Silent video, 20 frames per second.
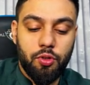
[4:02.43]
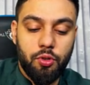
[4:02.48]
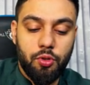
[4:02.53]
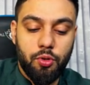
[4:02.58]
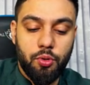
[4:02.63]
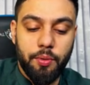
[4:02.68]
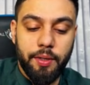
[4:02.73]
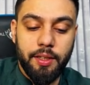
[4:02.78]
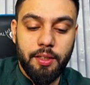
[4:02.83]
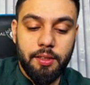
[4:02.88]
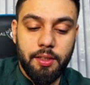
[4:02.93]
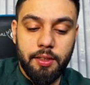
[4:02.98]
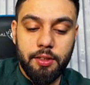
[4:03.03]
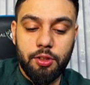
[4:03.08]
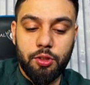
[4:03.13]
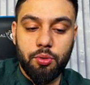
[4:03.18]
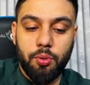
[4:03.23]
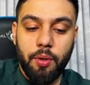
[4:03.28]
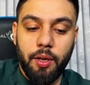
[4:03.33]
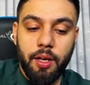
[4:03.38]
20
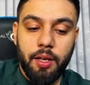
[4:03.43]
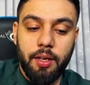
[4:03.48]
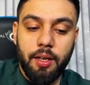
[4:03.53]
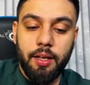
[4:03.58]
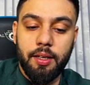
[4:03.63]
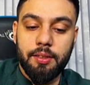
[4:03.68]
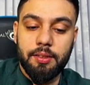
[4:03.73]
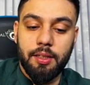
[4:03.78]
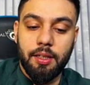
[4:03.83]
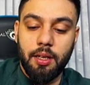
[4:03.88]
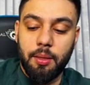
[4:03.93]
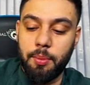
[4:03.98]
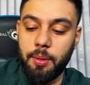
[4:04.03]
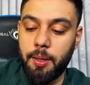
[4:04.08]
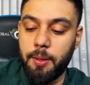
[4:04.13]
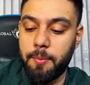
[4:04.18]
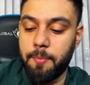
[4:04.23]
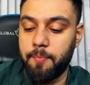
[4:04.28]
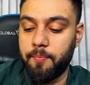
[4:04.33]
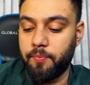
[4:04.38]
squared is going to
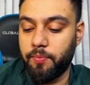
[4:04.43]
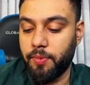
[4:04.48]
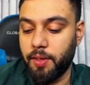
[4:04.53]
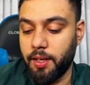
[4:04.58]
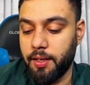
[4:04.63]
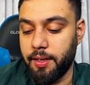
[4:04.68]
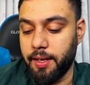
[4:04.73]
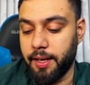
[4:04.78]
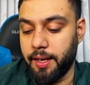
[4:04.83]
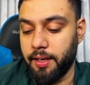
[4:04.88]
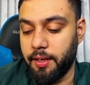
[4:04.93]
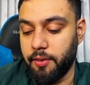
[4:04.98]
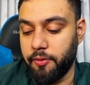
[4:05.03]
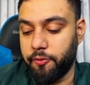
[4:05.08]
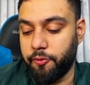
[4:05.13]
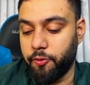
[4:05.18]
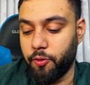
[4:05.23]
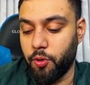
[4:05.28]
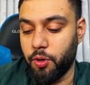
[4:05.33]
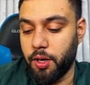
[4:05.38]
be negative
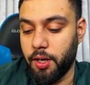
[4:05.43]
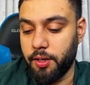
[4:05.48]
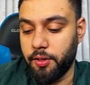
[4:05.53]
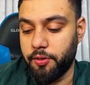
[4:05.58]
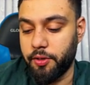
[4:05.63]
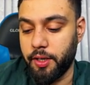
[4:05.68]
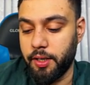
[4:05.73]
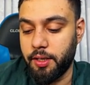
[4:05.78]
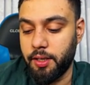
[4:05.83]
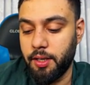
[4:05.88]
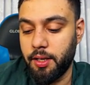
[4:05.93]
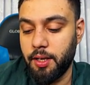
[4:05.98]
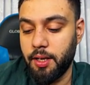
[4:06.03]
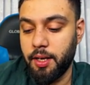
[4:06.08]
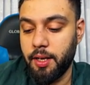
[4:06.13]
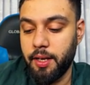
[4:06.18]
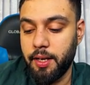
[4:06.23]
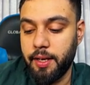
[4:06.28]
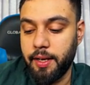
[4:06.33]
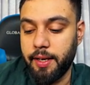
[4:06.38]
400
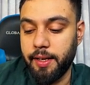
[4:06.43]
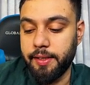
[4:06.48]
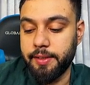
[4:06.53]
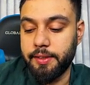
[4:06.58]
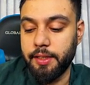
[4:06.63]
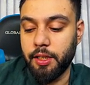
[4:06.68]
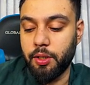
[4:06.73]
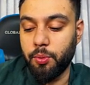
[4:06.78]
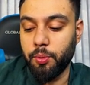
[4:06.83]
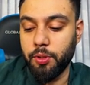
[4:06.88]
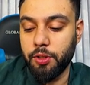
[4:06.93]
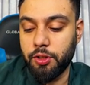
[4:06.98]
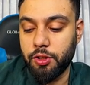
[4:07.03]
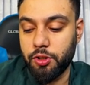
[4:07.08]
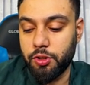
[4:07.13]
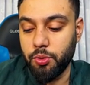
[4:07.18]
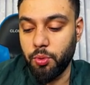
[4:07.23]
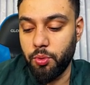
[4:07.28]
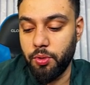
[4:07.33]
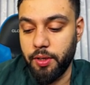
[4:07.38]
is equals
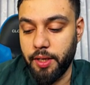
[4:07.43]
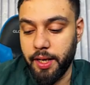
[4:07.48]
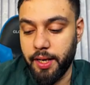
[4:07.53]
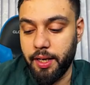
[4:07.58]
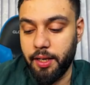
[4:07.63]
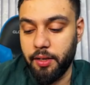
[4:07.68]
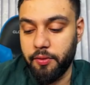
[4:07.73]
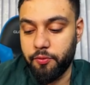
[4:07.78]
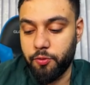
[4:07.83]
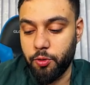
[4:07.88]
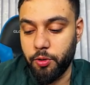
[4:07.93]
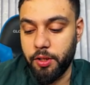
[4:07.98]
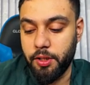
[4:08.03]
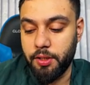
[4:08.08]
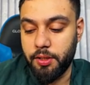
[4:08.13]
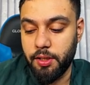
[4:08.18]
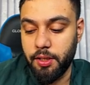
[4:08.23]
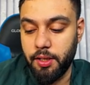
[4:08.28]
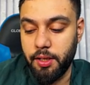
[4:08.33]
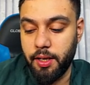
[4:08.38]
to negative
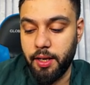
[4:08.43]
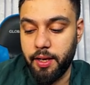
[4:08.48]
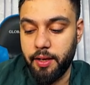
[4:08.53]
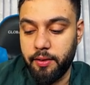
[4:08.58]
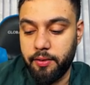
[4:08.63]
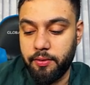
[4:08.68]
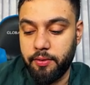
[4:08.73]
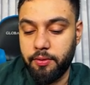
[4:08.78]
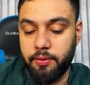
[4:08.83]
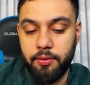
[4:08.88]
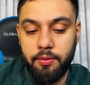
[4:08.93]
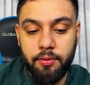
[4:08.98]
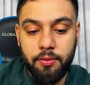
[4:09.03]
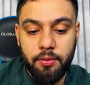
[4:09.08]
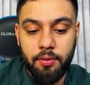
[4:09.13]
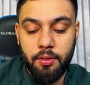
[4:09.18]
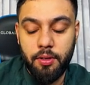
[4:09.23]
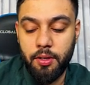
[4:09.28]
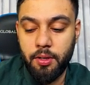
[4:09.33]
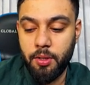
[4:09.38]

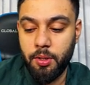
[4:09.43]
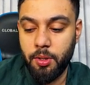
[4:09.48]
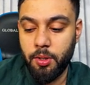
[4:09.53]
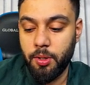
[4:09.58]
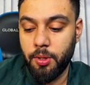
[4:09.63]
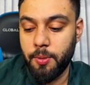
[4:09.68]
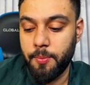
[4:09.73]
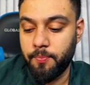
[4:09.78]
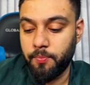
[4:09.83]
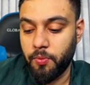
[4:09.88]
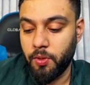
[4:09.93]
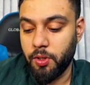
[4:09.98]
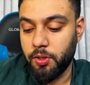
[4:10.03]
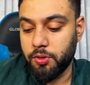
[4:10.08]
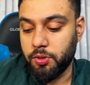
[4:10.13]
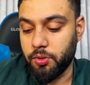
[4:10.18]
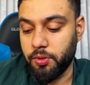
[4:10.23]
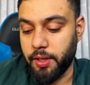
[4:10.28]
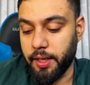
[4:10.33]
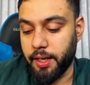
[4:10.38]
20S.
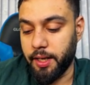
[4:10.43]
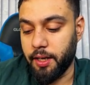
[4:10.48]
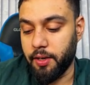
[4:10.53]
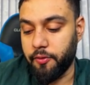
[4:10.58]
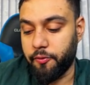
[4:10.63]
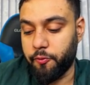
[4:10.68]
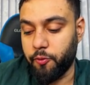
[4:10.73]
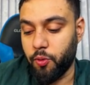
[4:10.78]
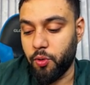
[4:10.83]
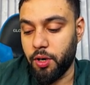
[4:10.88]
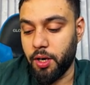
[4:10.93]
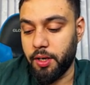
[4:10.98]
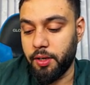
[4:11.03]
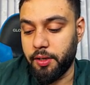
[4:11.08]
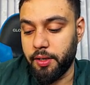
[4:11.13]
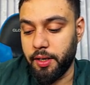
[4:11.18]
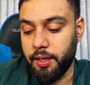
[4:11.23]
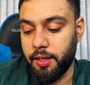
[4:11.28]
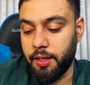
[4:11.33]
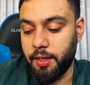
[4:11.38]
So negative
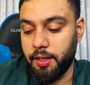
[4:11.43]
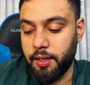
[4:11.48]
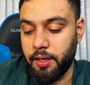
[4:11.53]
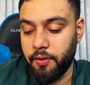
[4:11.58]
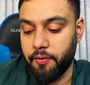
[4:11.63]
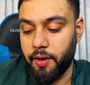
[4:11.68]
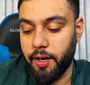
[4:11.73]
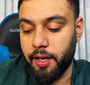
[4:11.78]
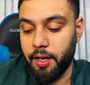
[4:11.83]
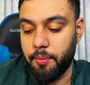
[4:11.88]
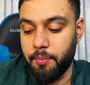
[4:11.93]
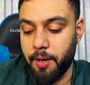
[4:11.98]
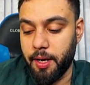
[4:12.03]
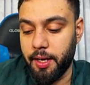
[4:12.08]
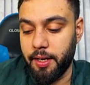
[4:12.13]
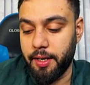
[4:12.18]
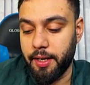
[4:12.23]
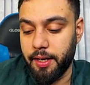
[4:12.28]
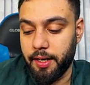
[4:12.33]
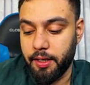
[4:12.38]
400 divided by
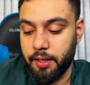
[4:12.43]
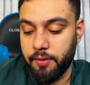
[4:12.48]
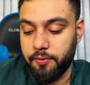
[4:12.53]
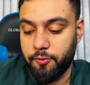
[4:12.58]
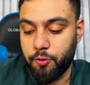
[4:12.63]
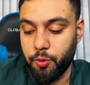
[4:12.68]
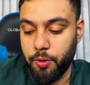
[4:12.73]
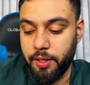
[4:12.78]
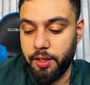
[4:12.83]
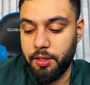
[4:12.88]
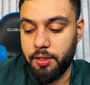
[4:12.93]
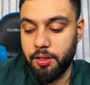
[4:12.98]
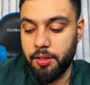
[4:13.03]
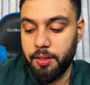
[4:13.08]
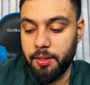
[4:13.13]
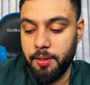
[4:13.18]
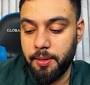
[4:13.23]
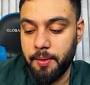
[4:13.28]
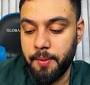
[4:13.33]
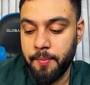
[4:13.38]
negative
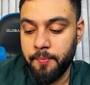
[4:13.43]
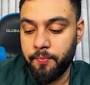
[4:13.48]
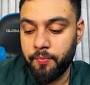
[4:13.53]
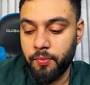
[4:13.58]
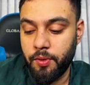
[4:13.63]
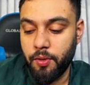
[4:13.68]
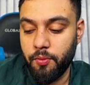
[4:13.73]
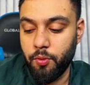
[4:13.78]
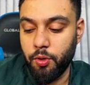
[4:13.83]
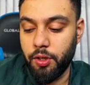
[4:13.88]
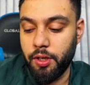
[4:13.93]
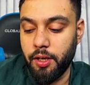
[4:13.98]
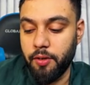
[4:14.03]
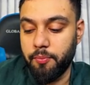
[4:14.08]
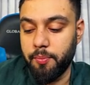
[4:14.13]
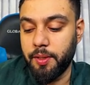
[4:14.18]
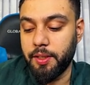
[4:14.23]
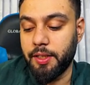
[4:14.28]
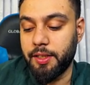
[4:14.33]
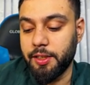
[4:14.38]
20 would give
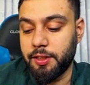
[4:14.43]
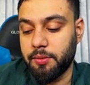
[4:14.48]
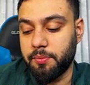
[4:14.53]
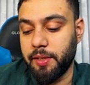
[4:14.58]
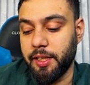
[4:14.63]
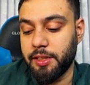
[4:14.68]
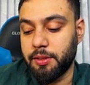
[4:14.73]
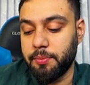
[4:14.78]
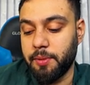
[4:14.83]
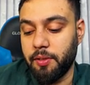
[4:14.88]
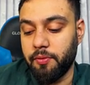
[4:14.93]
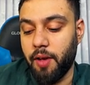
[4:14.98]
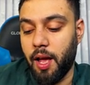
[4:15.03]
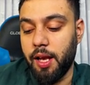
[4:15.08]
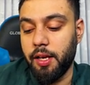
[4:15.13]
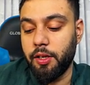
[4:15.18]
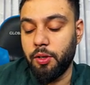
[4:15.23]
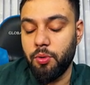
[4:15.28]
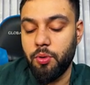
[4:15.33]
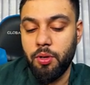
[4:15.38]
me the displacement
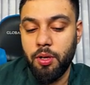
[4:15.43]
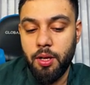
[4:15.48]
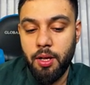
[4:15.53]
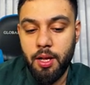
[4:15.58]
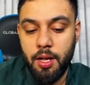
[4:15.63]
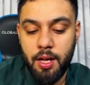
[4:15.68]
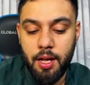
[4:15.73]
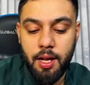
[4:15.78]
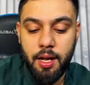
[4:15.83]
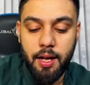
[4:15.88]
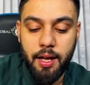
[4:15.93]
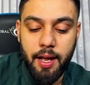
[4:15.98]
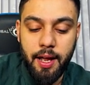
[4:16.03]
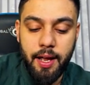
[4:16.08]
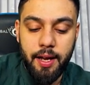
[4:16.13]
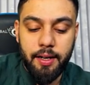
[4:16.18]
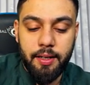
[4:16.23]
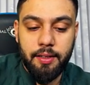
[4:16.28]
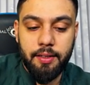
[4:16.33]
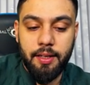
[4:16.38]
value,
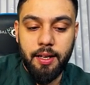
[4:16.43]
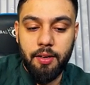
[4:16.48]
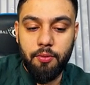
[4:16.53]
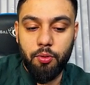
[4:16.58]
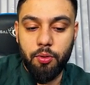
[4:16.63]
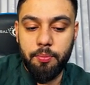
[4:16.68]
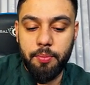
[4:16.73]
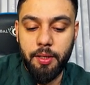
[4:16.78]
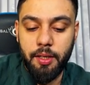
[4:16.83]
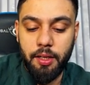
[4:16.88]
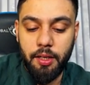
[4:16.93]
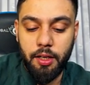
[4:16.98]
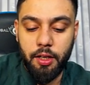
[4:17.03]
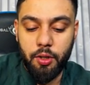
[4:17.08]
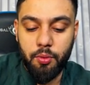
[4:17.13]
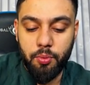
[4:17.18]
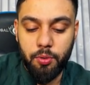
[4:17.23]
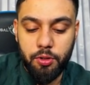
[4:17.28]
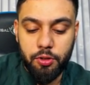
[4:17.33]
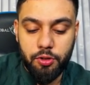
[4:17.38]
and that would be
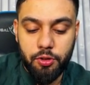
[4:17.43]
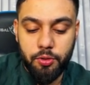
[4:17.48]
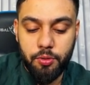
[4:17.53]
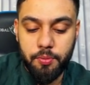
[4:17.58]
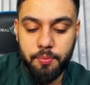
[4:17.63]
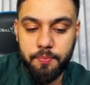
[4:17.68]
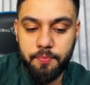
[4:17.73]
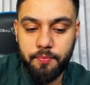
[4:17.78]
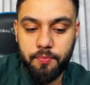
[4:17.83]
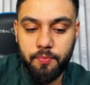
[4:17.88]
equal to